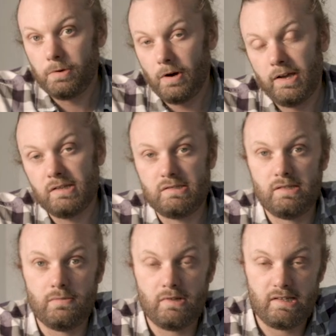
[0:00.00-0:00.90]
Prior
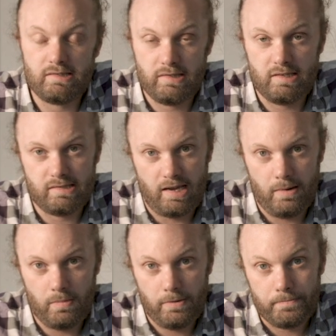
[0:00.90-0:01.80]
to the release of this
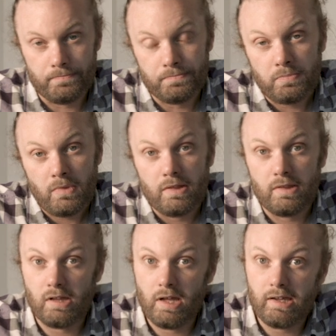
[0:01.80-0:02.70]
camera,
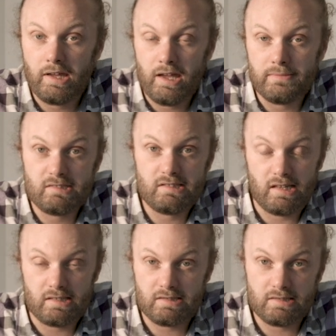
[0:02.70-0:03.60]
the Leica
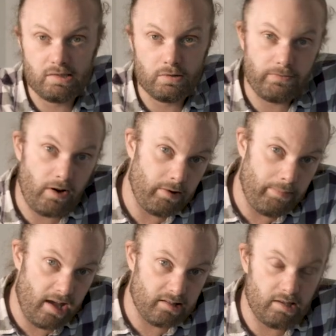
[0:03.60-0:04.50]
M6 had sold very
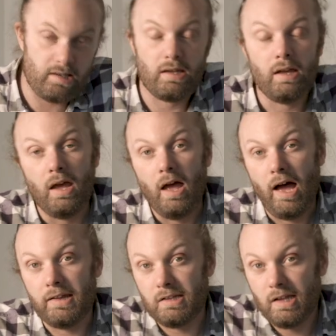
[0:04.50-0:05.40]
badly,
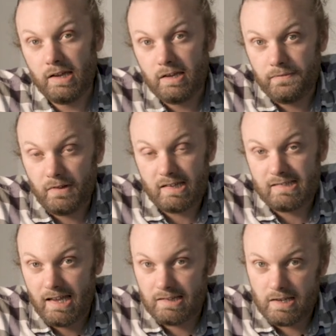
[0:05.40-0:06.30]
and the Leica
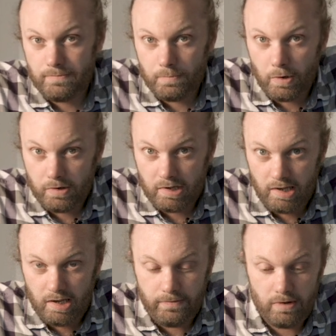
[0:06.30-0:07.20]
Flex hadn't even
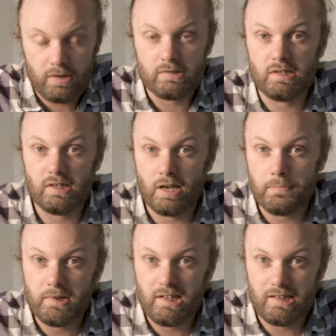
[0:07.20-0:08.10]
broken even, so the
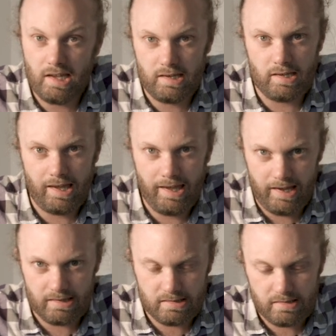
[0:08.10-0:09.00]
company needed a
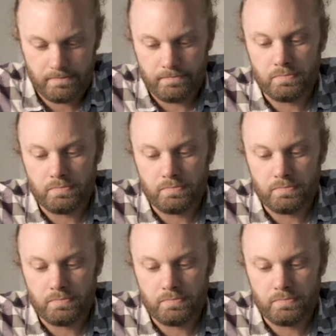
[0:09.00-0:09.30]
hit.